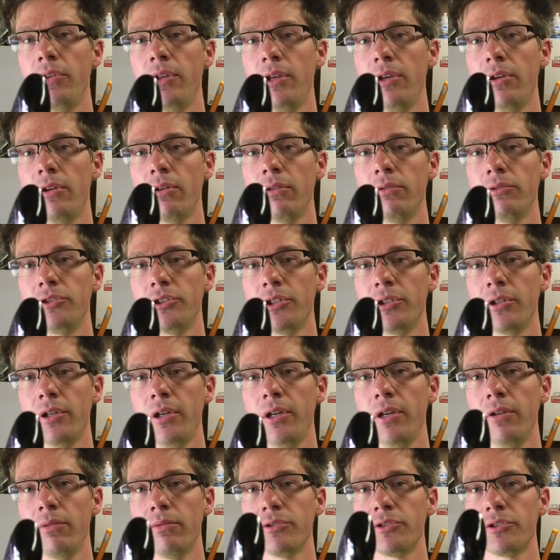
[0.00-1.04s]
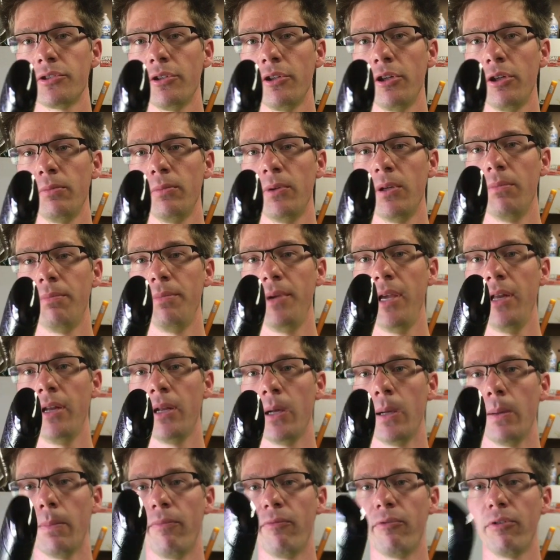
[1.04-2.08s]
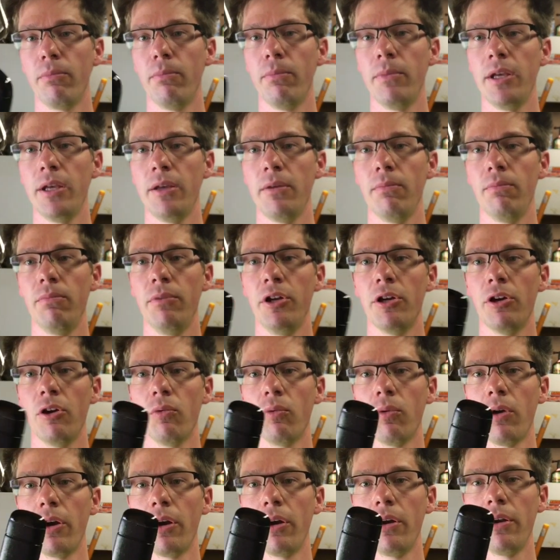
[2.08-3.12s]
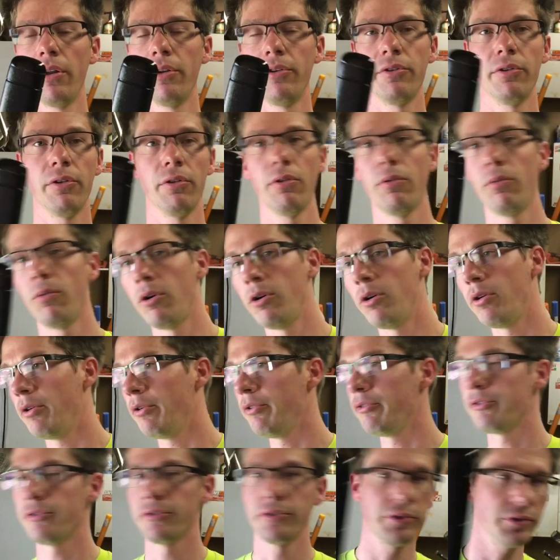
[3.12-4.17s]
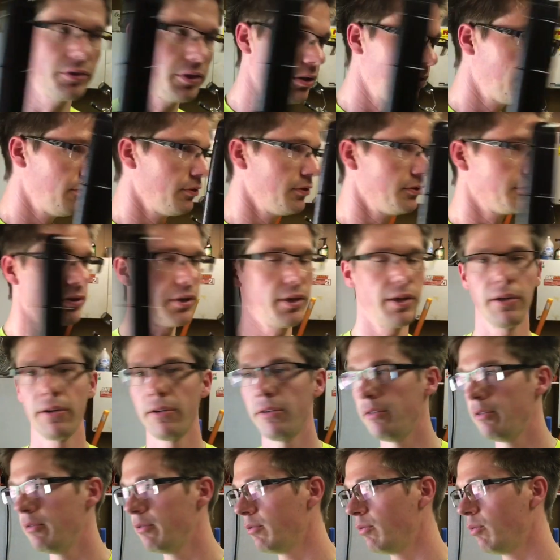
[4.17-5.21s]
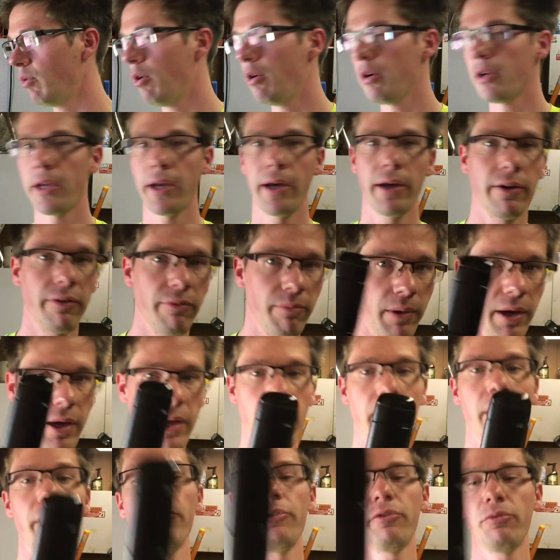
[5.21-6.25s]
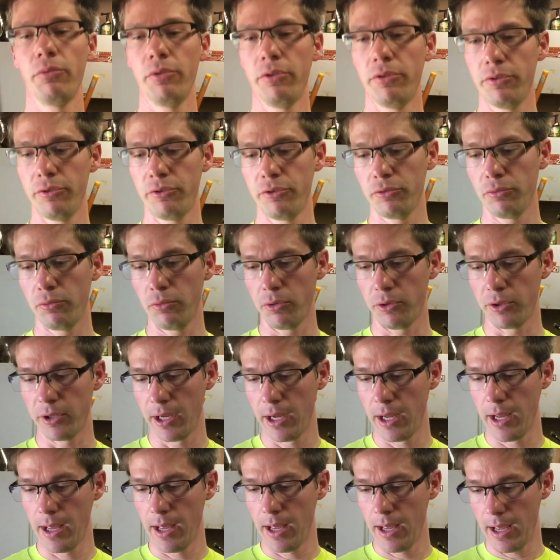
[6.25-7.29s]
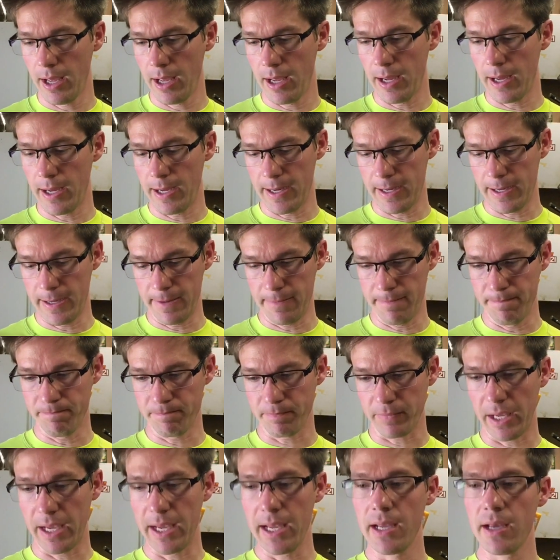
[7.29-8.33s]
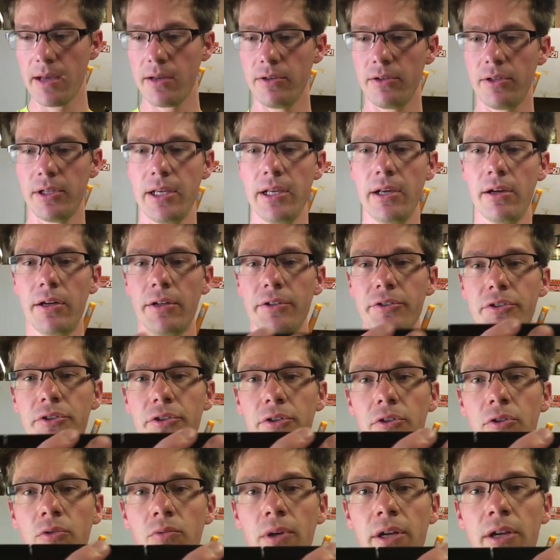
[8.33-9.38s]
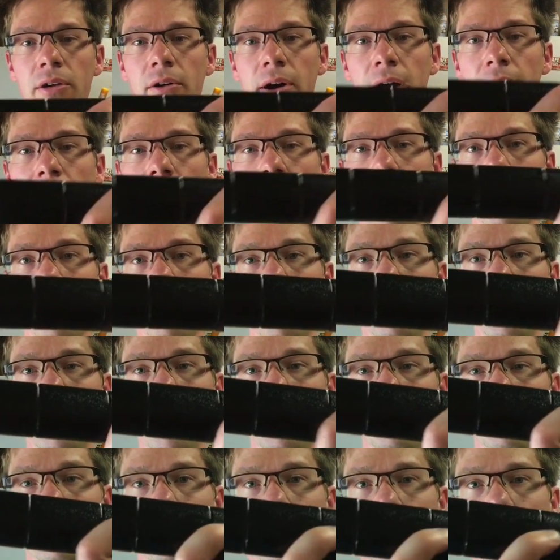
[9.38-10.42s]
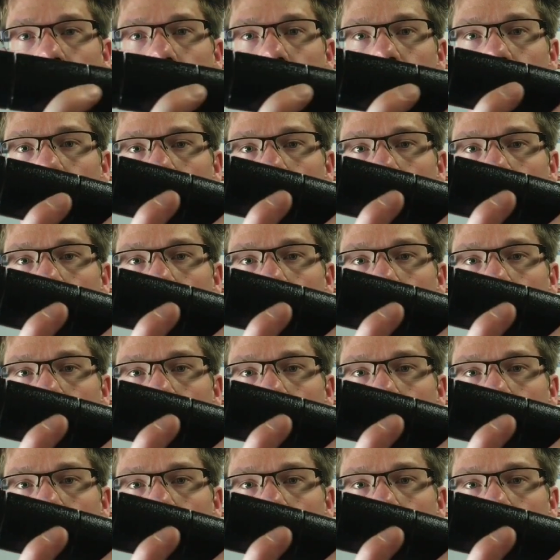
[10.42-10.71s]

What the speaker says: the Kojiri. It was a little bit beat up from me, you know, running into the walls and stuff as I walk out of my house with the sword. And he also re-lacquered these little